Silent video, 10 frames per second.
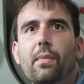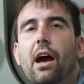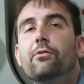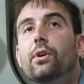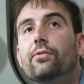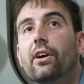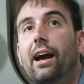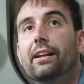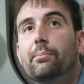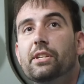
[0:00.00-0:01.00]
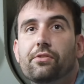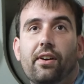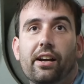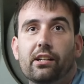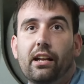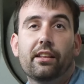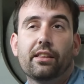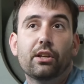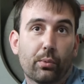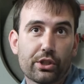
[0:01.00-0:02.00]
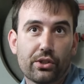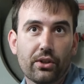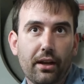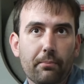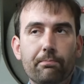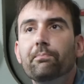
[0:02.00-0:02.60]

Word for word: Have you ever had a misfire in anything you were shooting?